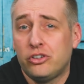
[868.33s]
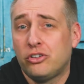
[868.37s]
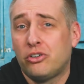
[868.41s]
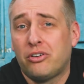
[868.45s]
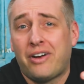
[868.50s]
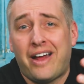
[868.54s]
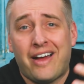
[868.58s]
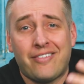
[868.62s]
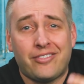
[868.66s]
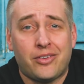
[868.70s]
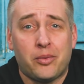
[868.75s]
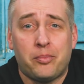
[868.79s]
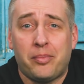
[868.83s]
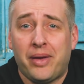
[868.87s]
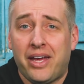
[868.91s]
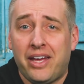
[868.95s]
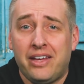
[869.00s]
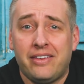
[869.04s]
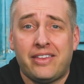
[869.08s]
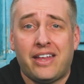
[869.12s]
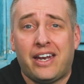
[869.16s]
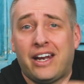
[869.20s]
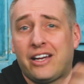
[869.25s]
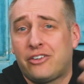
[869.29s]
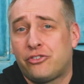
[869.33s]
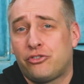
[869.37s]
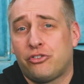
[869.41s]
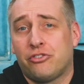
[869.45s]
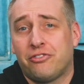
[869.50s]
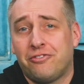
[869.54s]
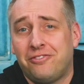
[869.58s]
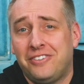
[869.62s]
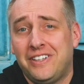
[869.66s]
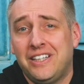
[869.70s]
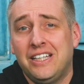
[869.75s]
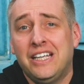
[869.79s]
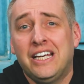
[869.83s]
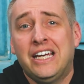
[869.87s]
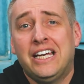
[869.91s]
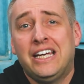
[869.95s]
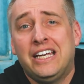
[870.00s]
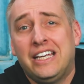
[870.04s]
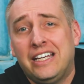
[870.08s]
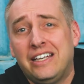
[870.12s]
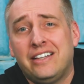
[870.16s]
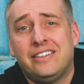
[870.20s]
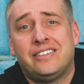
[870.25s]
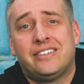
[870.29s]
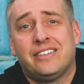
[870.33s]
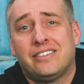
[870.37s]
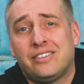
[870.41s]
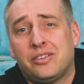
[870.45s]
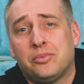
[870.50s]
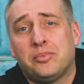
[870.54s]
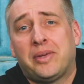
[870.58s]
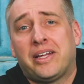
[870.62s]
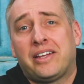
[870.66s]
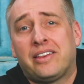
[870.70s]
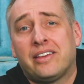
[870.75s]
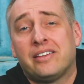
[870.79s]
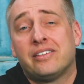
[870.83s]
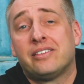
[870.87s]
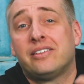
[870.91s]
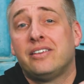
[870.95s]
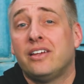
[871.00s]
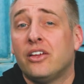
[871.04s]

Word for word: You don't have to pay that extra fee in a system like this.